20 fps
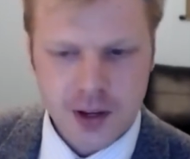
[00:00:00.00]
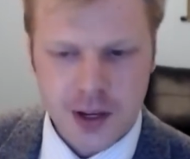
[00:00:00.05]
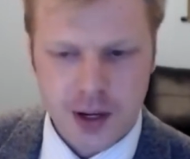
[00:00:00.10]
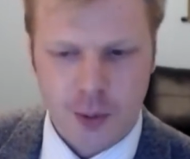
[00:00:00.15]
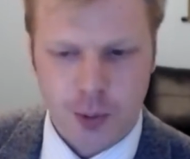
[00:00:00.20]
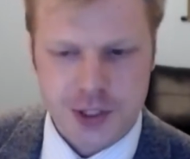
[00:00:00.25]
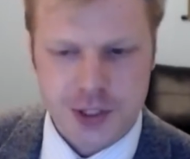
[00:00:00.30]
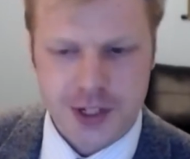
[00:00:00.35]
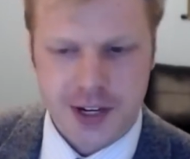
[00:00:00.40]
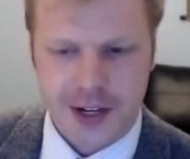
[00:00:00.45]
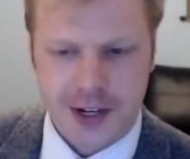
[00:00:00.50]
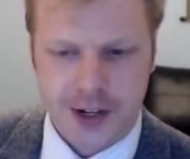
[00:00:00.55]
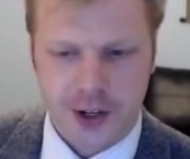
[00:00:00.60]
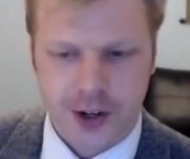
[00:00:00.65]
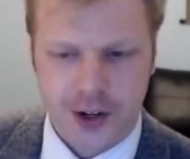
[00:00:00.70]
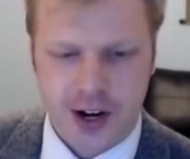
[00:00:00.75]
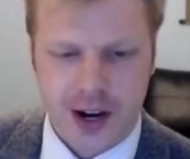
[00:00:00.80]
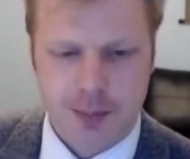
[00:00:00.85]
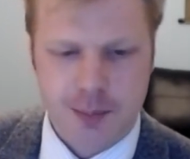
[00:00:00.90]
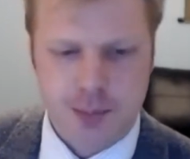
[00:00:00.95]
It was
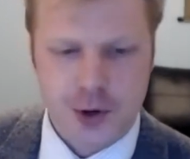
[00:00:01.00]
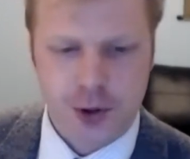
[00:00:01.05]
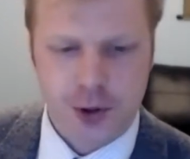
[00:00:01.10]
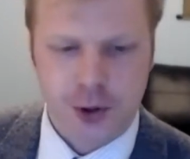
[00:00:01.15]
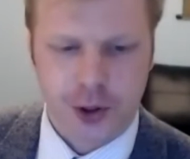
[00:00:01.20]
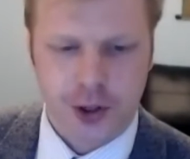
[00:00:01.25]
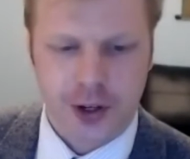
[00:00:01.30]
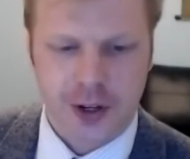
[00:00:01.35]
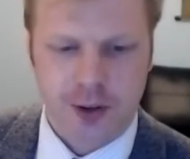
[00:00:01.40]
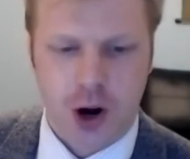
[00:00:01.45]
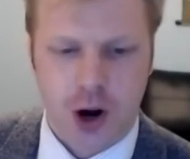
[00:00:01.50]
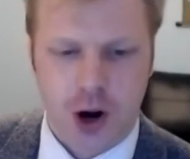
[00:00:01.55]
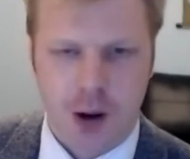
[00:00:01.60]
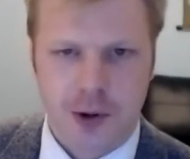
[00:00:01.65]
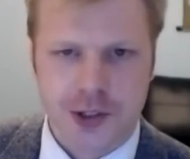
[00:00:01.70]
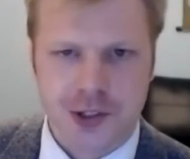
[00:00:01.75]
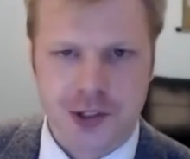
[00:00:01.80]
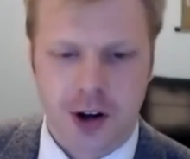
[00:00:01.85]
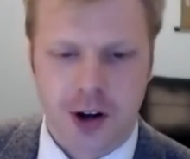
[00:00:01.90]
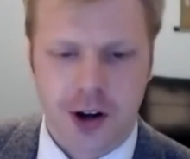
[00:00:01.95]
here at Mueller and
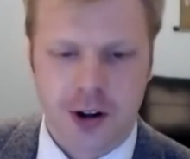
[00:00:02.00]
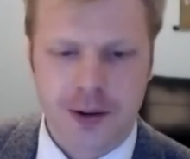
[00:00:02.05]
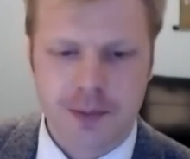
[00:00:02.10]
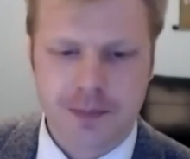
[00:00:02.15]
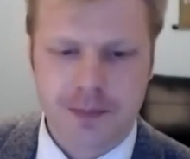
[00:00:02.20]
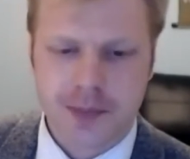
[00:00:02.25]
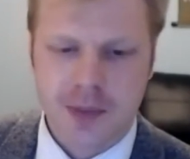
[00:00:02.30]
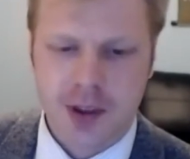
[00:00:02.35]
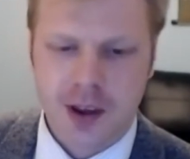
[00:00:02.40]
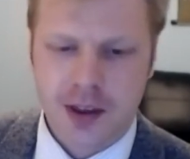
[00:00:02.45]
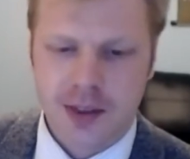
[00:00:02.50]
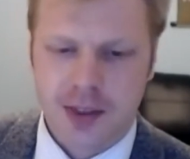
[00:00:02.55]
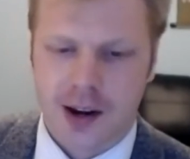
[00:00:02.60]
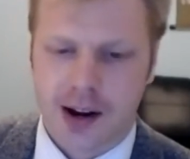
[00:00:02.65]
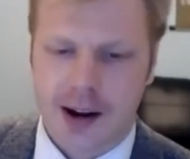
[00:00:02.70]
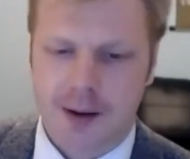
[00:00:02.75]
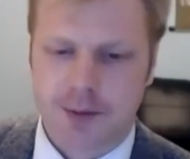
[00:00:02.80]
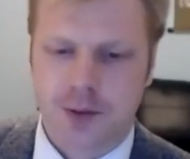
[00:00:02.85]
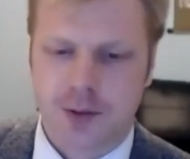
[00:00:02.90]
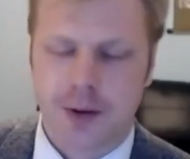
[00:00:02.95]
Roberts Hall that I
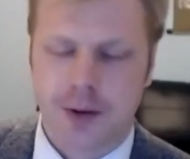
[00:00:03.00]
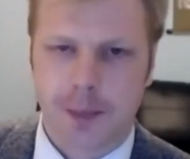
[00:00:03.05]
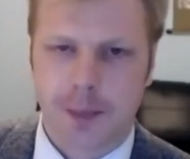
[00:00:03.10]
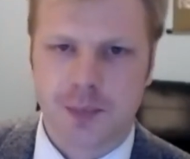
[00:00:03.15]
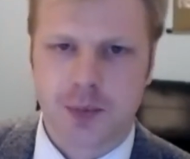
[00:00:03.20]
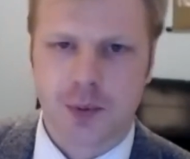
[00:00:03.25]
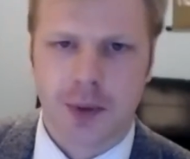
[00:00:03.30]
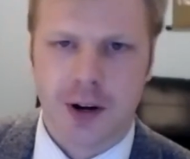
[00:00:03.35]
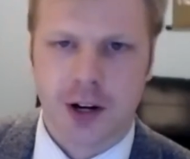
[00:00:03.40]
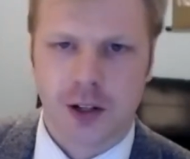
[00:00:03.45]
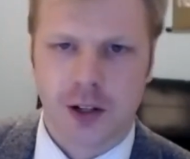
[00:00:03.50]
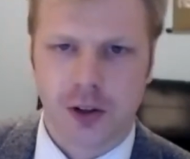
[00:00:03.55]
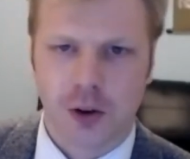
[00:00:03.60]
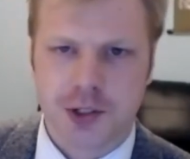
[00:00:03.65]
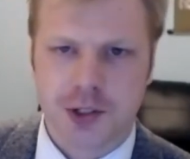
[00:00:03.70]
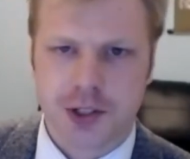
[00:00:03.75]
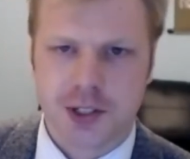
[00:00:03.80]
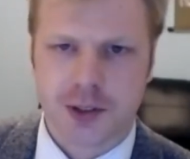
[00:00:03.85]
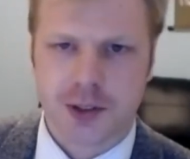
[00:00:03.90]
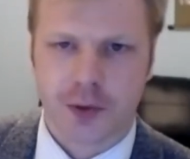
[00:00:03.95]
have developed my
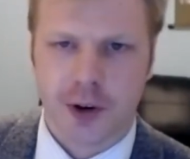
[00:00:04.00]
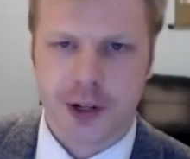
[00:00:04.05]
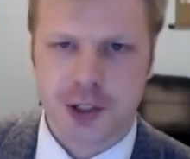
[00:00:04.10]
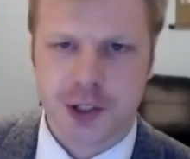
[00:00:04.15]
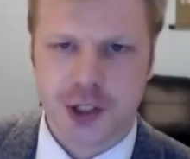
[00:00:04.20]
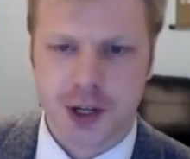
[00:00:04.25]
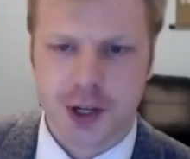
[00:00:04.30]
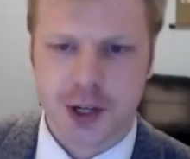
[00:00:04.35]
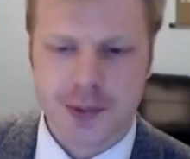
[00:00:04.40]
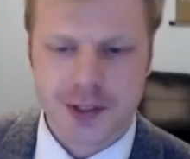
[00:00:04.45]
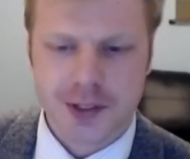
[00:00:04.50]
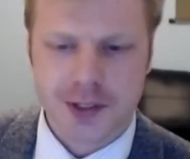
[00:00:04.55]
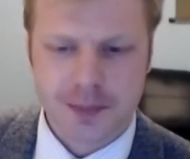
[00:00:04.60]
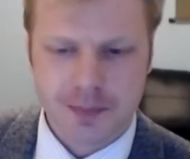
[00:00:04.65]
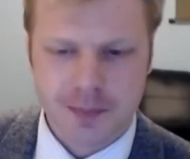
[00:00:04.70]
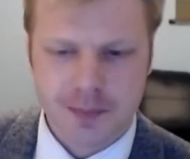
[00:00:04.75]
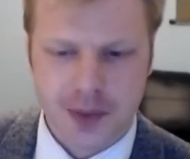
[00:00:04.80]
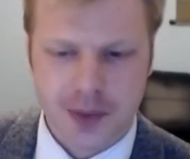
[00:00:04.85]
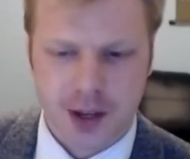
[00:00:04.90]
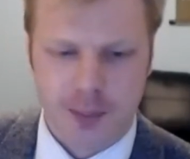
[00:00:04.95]
closest friendships
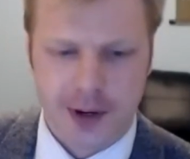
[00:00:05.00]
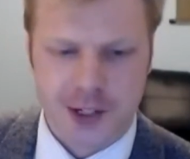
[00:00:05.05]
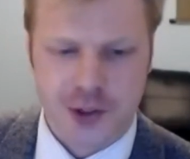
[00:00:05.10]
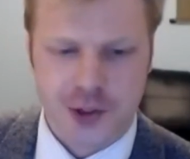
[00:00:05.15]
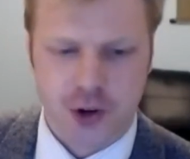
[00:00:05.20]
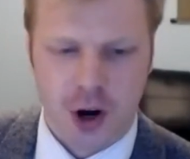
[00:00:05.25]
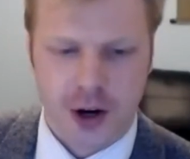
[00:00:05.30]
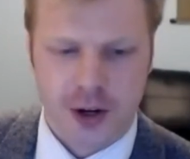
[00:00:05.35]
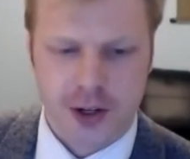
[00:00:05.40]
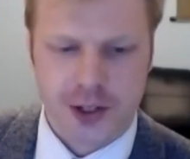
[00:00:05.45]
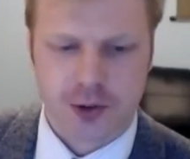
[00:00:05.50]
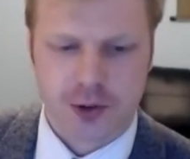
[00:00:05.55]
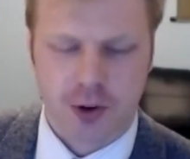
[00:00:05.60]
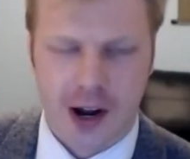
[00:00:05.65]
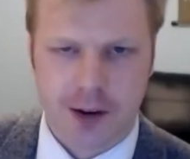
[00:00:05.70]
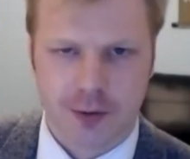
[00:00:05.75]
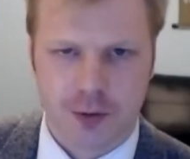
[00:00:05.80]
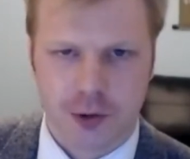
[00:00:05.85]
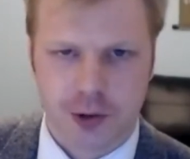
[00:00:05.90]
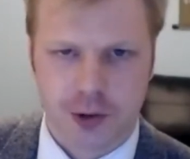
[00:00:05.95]
and my strongest
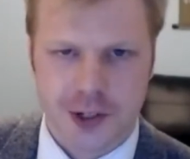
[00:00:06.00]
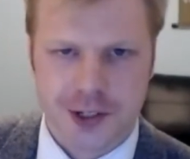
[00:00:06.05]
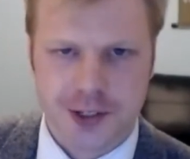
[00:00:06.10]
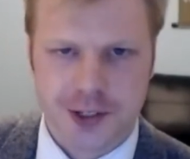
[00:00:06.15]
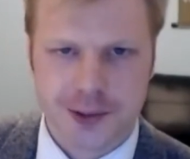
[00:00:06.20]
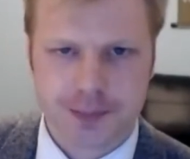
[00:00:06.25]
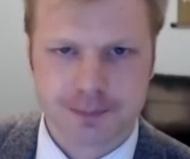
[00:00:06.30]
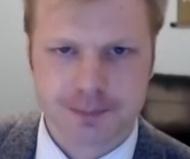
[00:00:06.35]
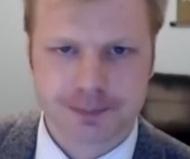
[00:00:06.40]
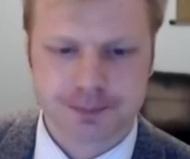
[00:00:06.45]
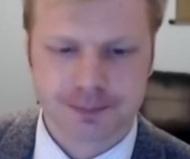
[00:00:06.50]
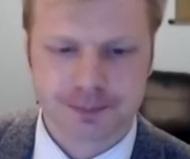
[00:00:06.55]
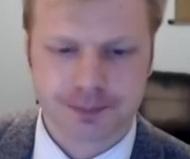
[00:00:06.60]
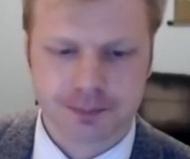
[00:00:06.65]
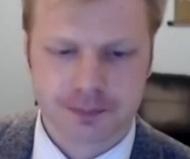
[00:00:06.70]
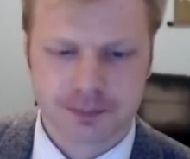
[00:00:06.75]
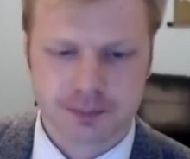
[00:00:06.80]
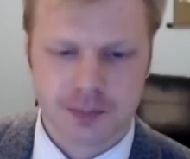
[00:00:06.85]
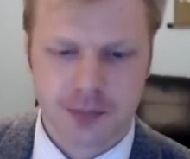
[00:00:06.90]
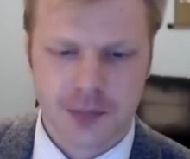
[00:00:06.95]
rivalries.
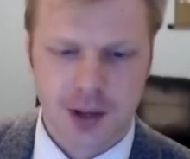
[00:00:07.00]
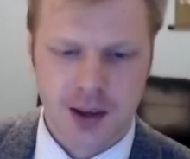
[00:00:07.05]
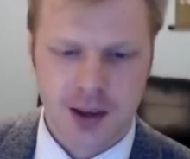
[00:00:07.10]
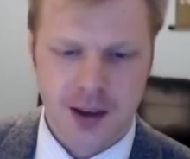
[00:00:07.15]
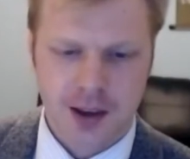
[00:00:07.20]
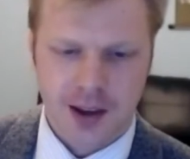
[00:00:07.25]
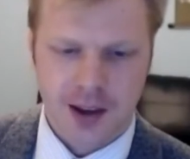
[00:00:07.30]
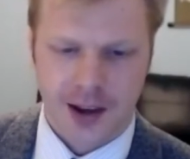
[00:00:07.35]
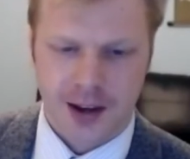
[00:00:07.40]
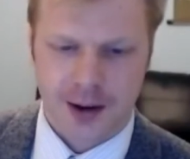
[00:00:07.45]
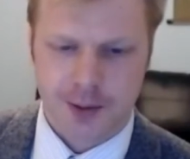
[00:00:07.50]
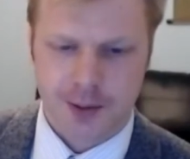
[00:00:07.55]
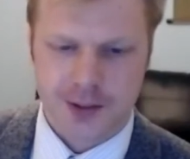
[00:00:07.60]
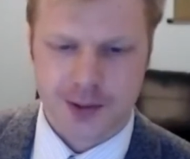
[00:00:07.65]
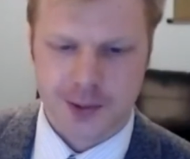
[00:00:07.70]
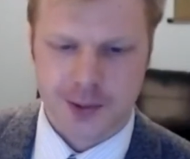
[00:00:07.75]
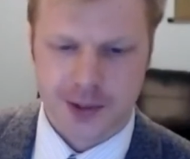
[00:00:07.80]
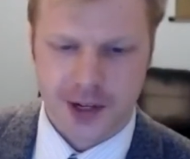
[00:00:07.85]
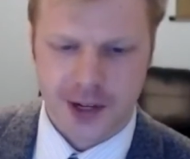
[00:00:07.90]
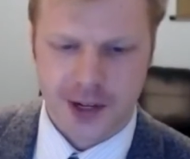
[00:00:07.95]
And it
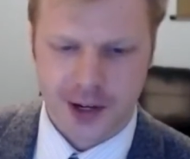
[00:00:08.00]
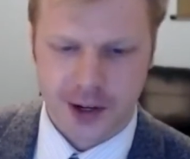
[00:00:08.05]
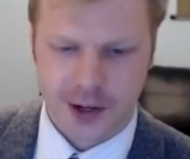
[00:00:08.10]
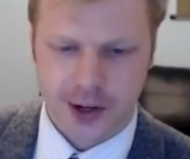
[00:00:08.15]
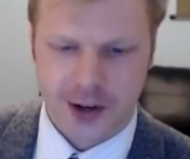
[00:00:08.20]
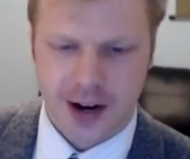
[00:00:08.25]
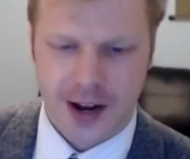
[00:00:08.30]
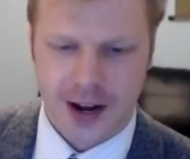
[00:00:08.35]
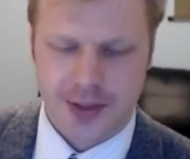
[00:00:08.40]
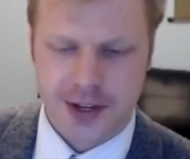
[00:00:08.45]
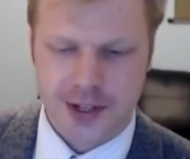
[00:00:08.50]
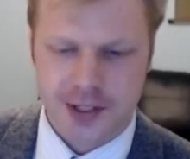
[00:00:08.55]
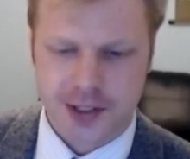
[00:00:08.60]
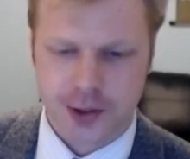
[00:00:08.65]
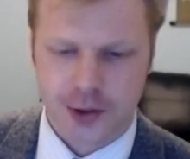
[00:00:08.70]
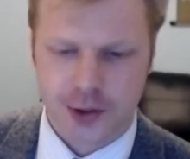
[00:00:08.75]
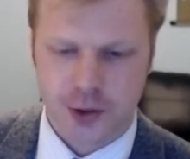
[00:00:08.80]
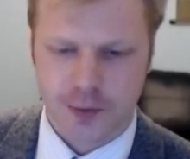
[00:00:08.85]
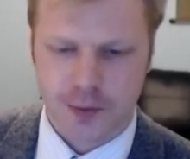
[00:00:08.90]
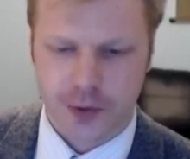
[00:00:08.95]
was here at this
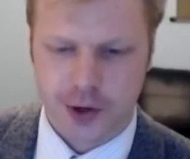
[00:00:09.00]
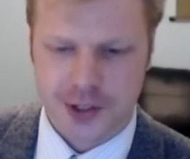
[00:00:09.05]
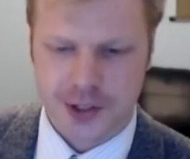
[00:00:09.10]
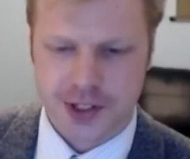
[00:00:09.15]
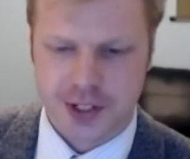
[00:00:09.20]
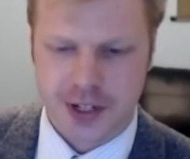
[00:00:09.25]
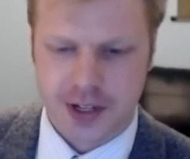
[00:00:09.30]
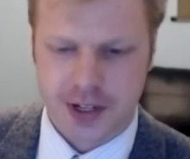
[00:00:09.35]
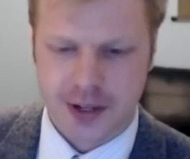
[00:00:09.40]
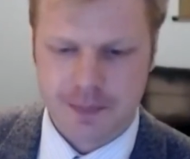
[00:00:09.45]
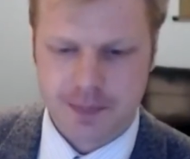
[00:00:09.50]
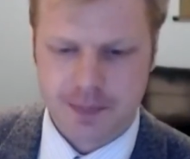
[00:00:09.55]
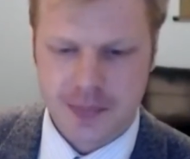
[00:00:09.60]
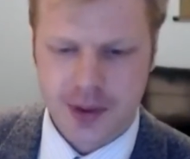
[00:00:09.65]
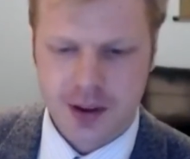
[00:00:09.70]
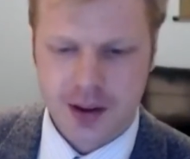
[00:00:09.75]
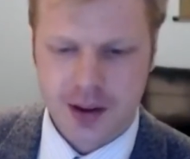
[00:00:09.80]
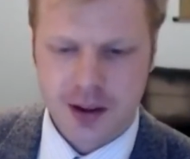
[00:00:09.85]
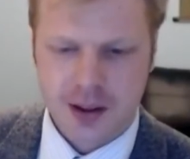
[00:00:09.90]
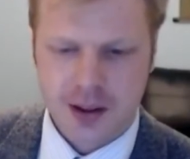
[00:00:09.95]
university
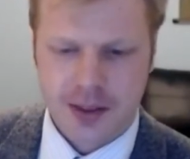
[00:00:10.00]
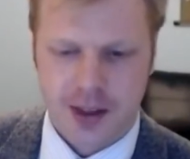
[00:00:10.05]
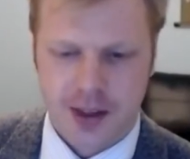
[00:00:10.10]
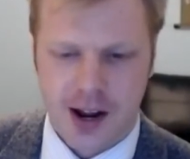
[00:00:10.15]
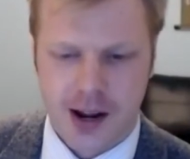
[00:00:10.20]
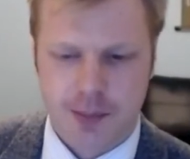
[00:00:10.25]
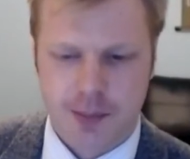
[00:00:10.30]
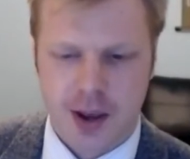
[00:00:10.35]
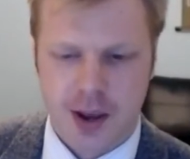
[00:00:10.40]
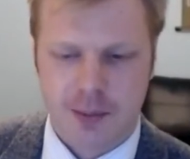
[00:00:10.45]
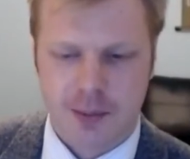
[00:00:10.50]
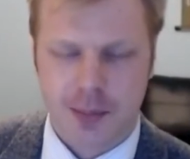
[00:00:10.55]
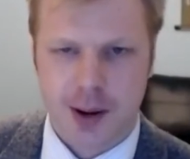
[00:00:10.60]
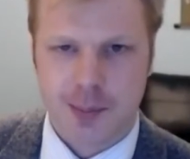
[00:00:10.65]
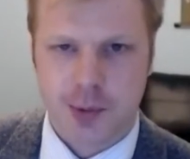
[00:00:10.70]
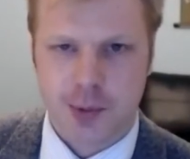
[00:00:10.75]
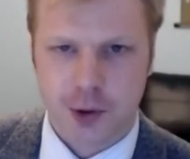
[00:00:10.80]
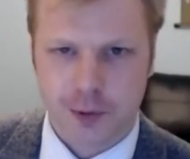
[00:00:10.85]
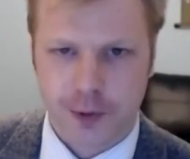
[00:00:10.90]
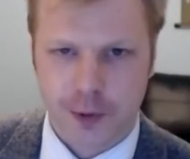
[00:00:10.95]
that I met my
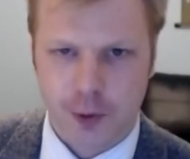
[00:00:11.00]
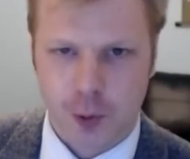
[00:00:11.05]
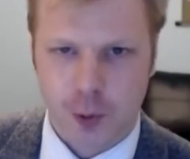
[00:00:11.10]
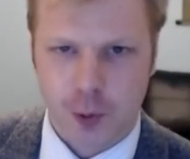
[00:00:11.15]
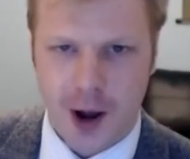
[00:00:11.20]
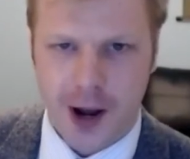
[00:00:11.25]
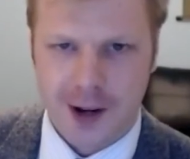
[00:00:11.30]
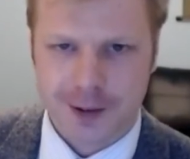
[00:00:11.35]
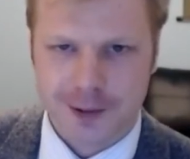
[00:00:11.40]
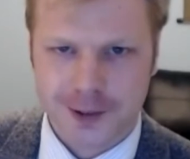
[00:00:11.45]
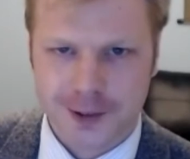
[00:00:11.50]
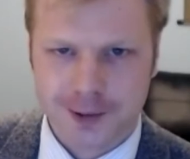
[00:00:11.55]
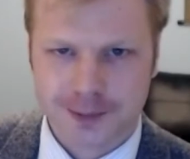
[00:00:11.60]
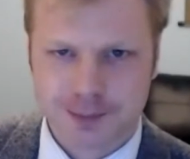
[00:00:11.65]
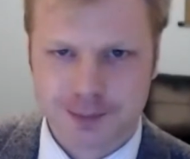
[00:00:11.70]
beautiful wife.